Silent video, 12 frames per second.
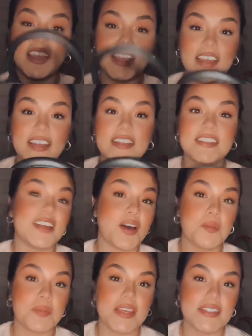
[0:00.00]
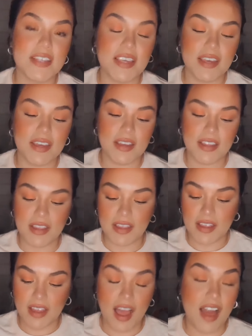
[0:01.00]
is amazing.
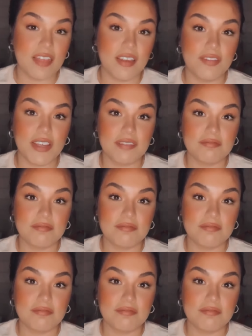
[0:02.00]
I love it.